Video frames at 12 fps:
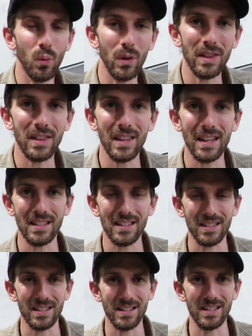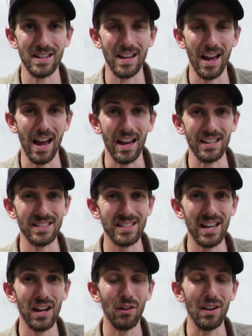with this
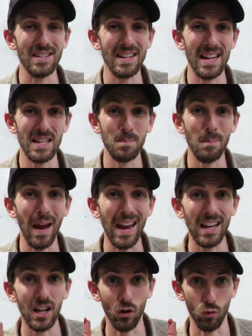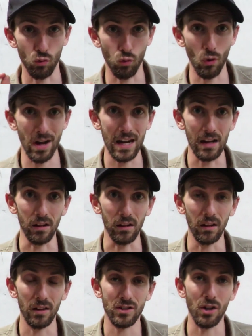series is make it
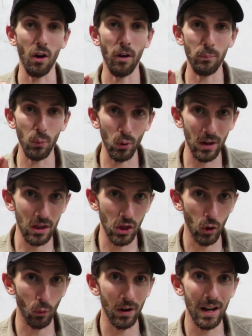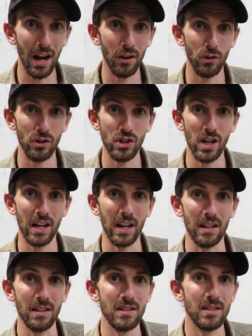real. So I've bought in 300
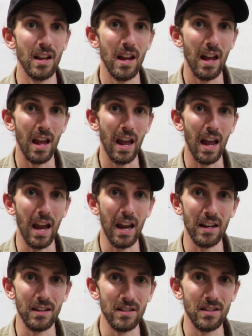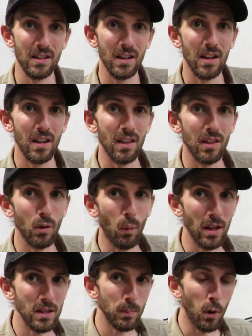chickens, and the
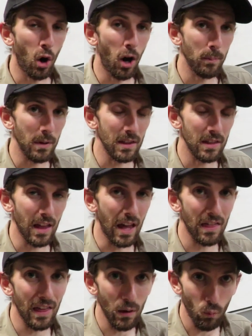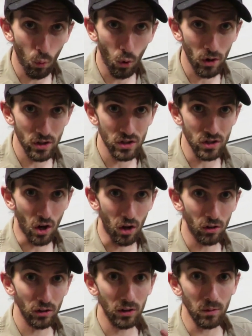ones behind me, that they were
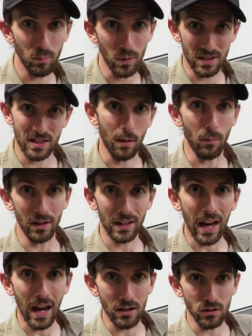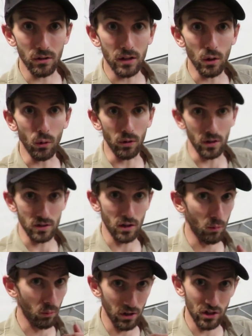sold, but someone cancelled the order. So
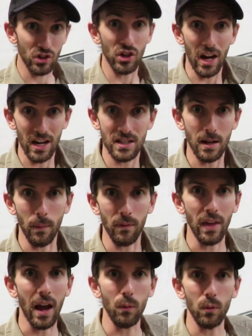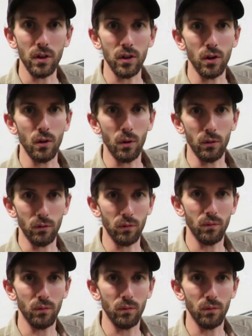I want to share some of that with you, of